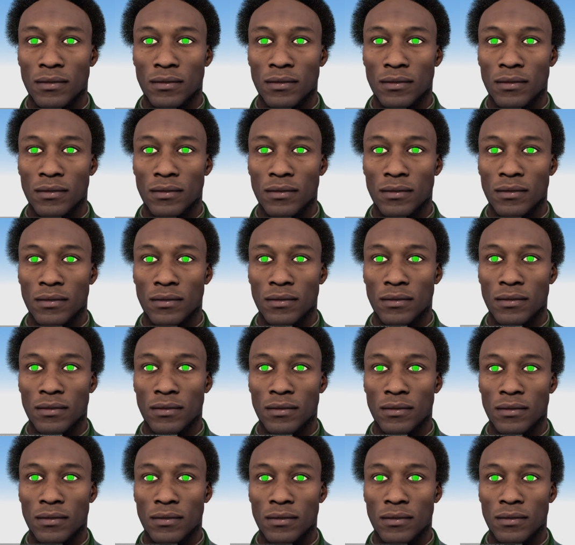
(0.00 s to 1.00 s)

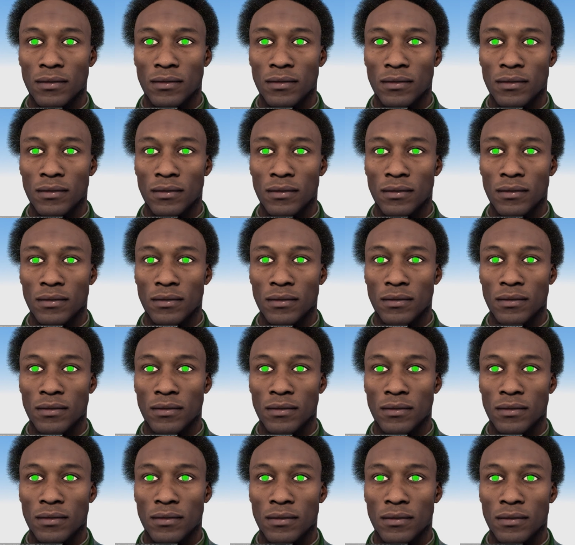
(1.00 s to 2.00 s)

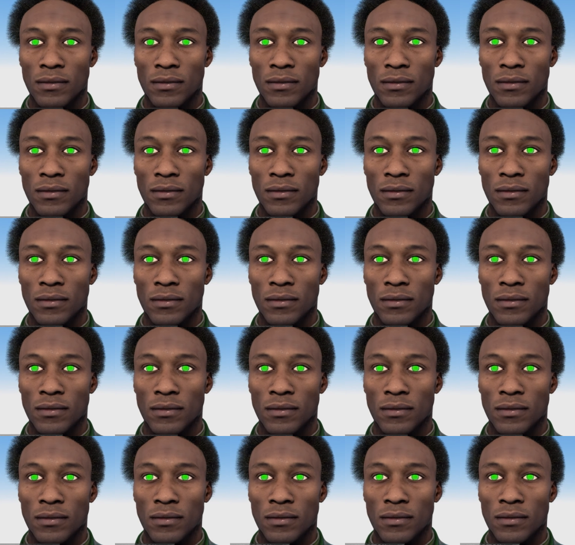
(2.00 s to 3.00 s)

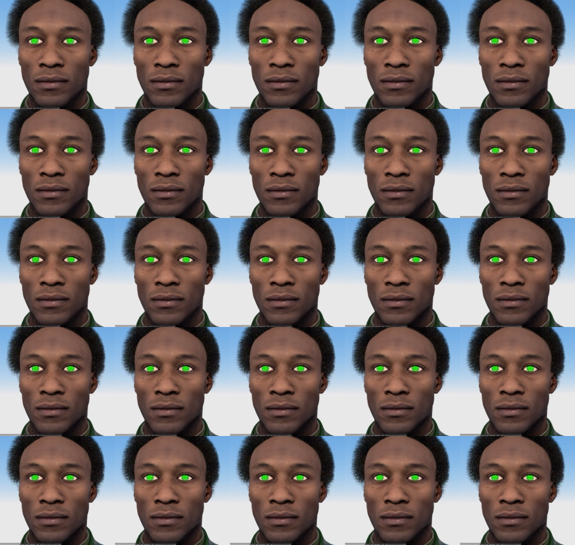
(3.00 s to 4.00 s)

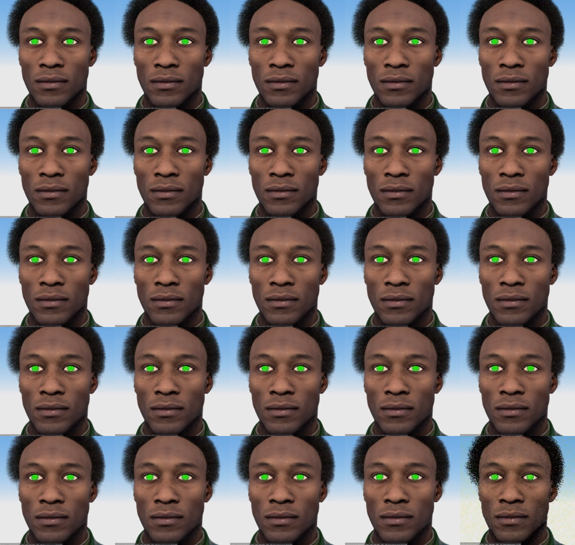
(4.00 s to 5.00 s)

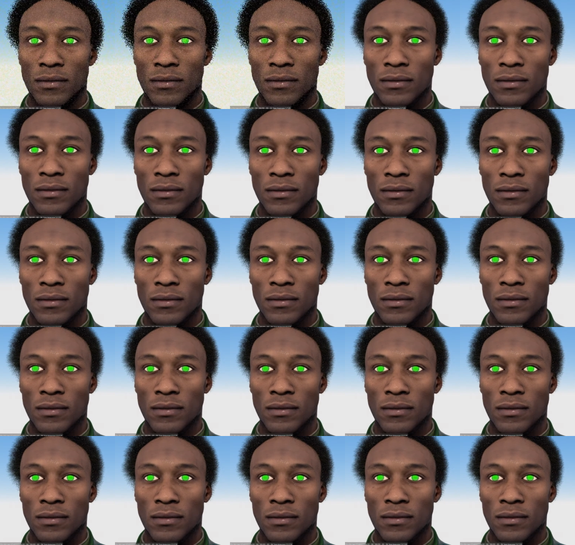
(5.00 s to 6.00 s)

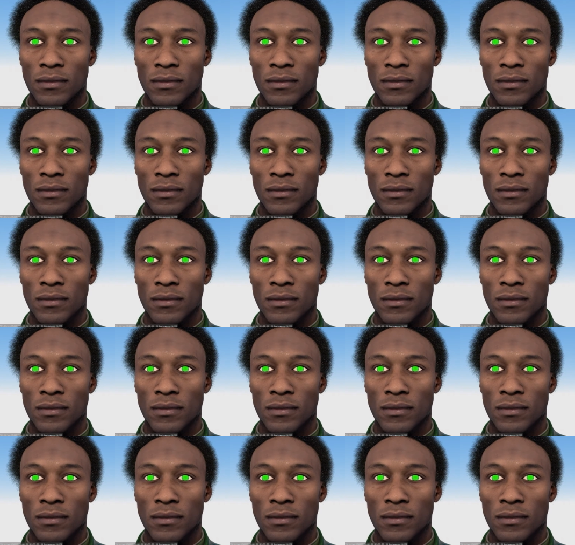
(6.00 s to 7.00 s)

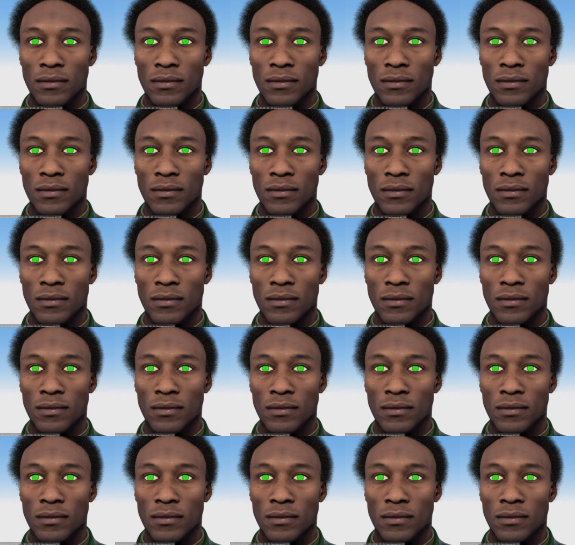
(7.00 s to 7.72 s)
No one is speaking in this clip.